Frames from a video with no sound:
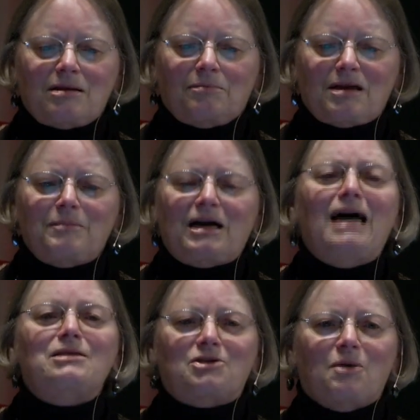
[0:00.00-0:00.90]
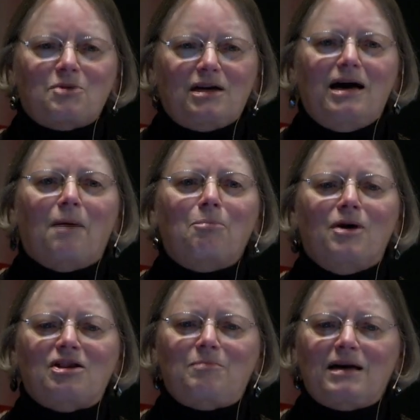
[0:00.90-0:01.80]
something isotopes can help
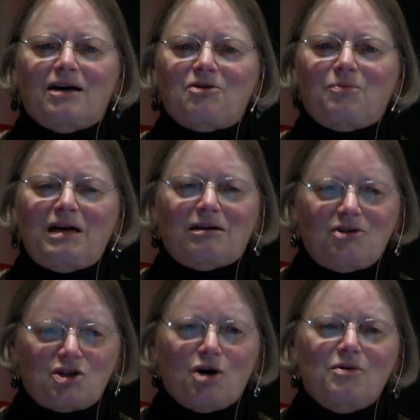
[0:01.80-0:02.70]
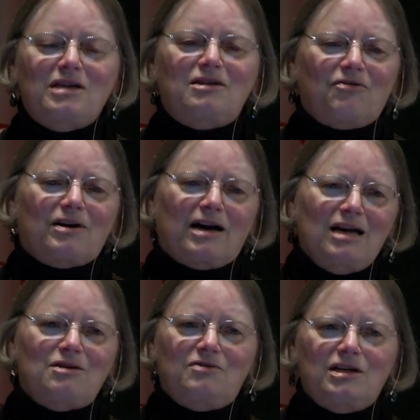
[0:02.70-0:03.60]
with, because we could show that different
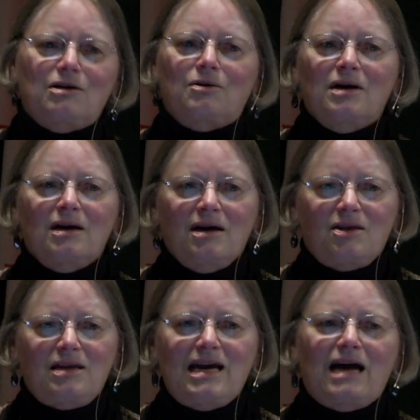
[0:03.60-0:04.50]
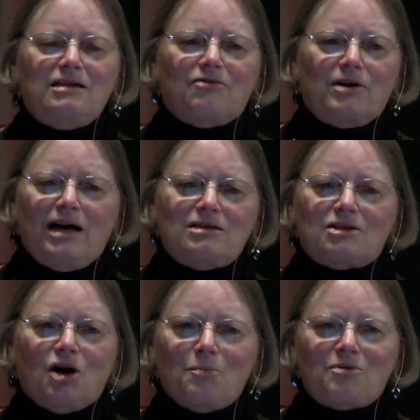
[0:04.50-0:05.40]
kinds of DOC had different
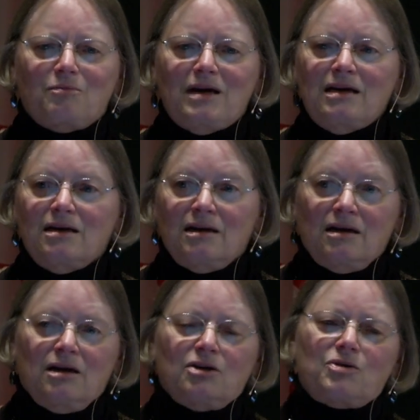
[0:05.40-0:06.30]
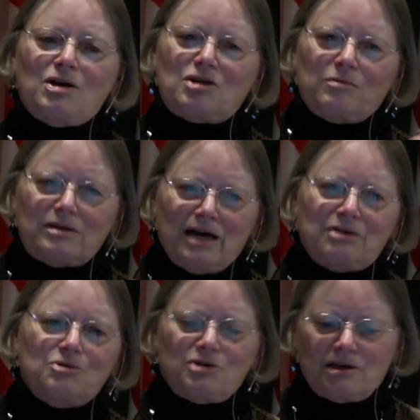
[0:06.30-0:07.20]
isotopes, and we traced it with
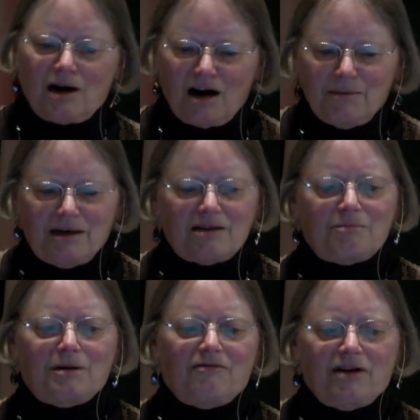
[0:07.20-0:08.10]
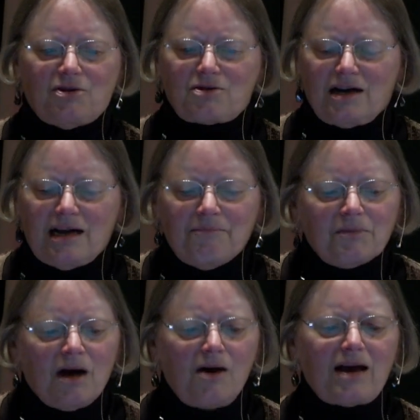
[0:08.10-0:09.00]
nitrogen and carbon. It's been a fun study.
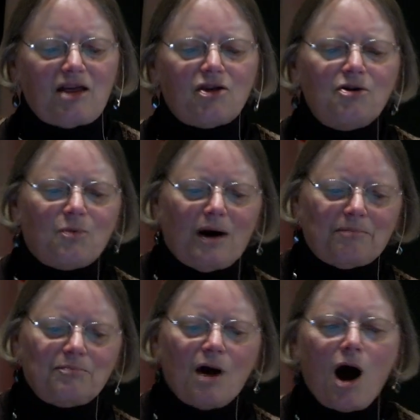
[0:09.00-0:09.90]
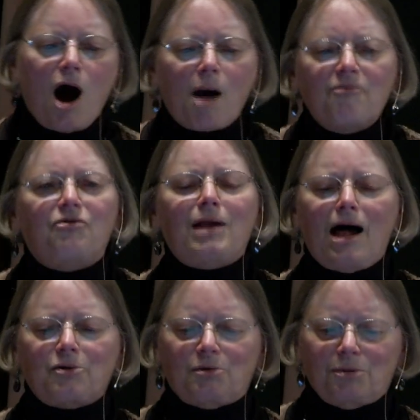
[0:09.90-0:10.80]
Okay, third one, harmful
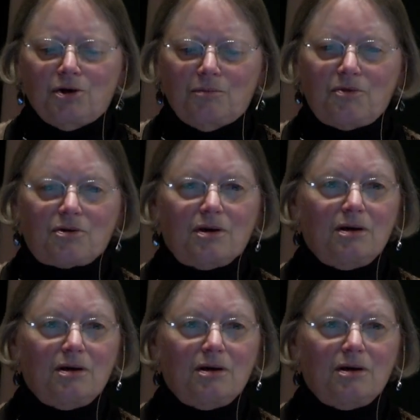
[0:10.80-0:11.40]
algal blooms.